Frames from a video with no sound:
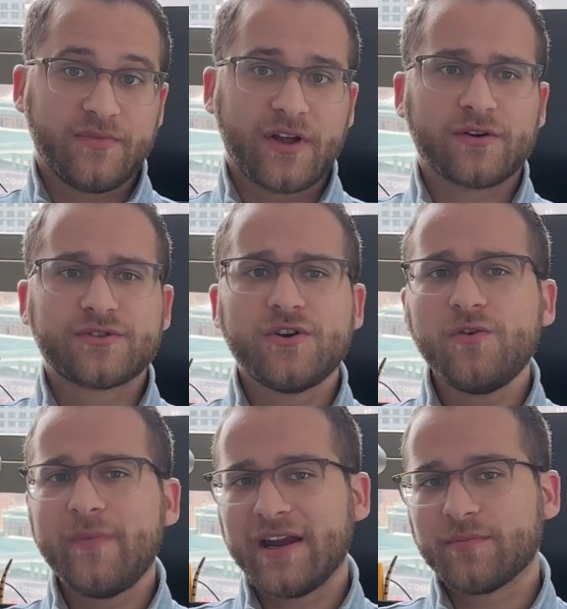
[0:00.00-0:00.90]
There are
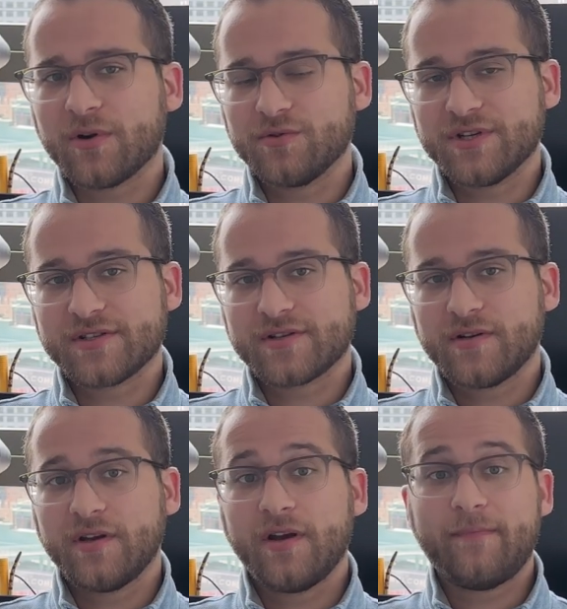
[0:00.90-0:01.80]
two main approaches:
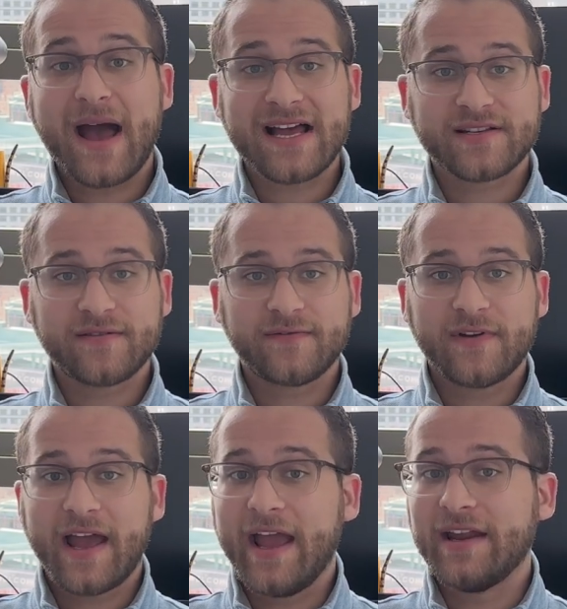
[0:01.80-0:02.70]
passive
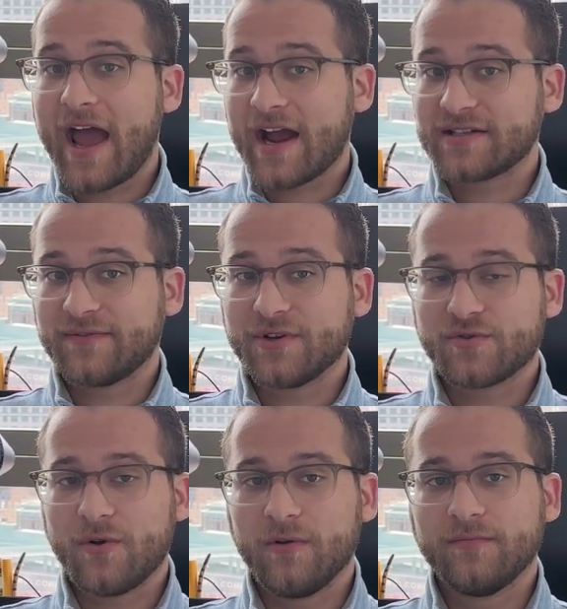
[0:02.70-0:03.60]
and active
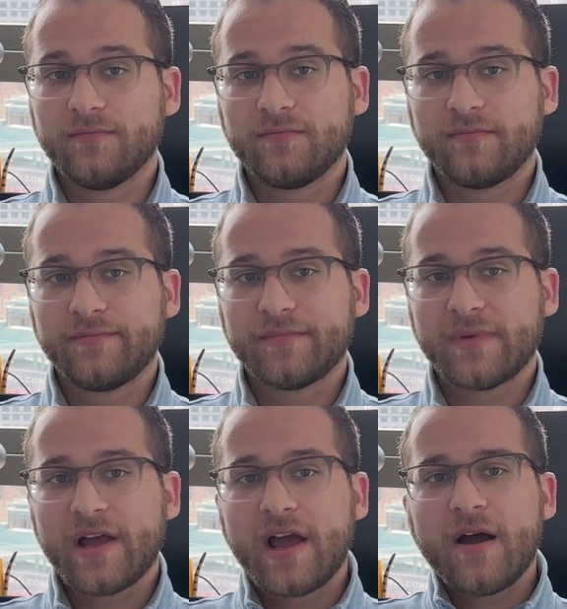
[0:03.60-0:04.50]
control.
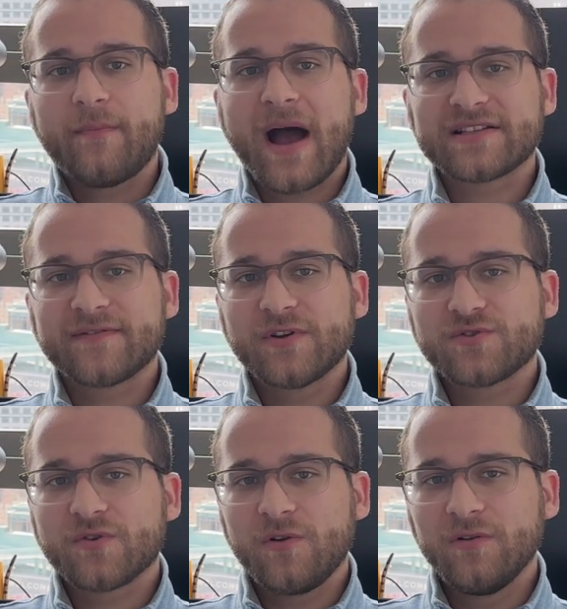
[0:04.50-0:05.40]
Passive
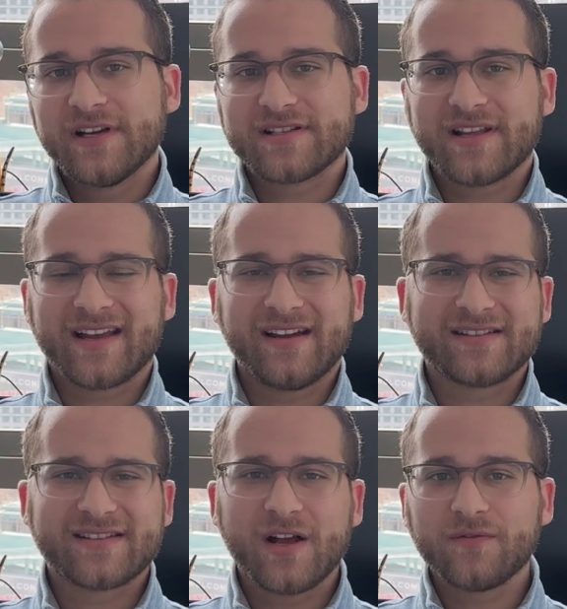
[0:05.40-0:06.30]
control is like a
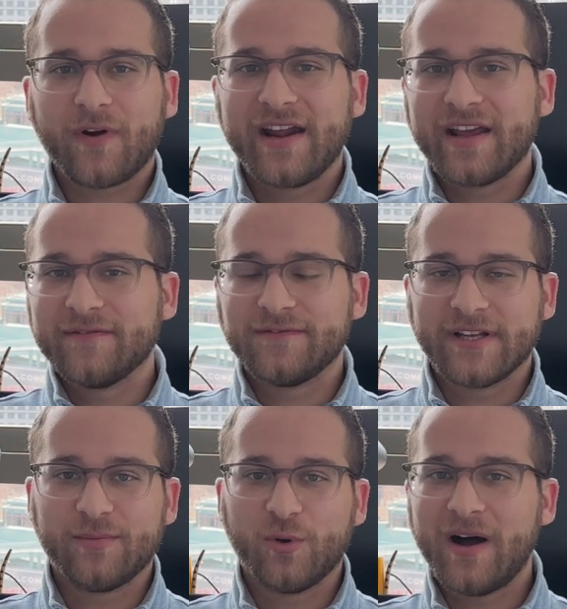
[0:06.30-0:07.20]
self-righting
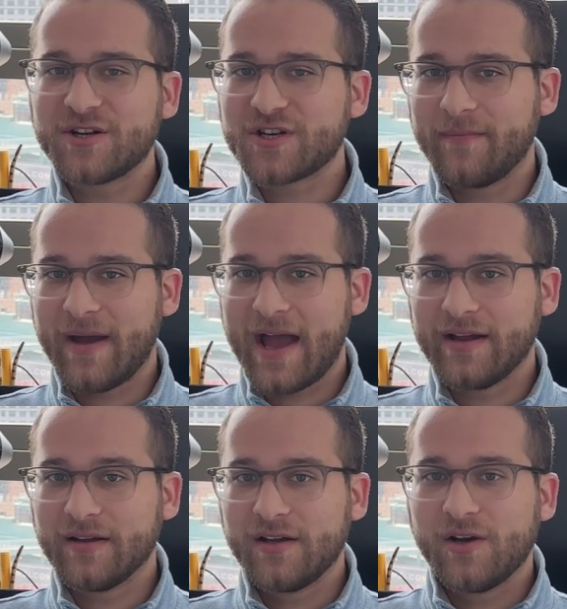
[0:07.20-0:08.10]
inflatable punching
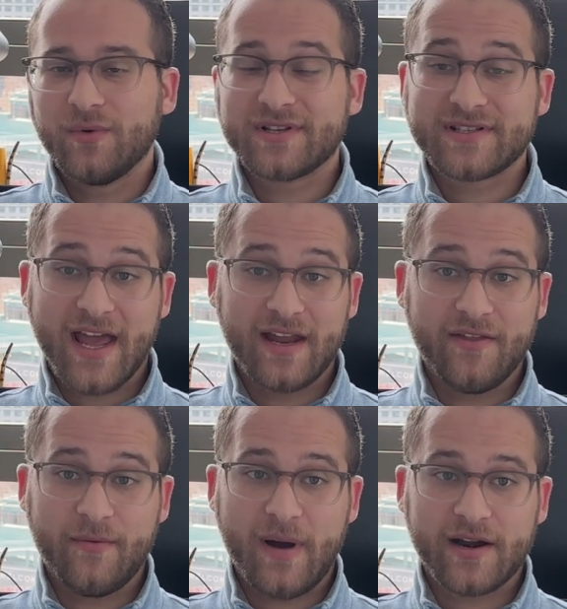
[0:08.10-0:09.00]
bag with sand at
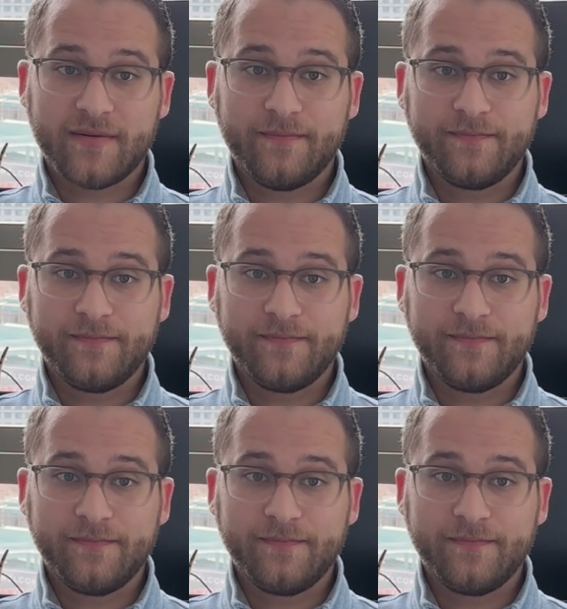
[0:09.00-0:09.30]
the bottom.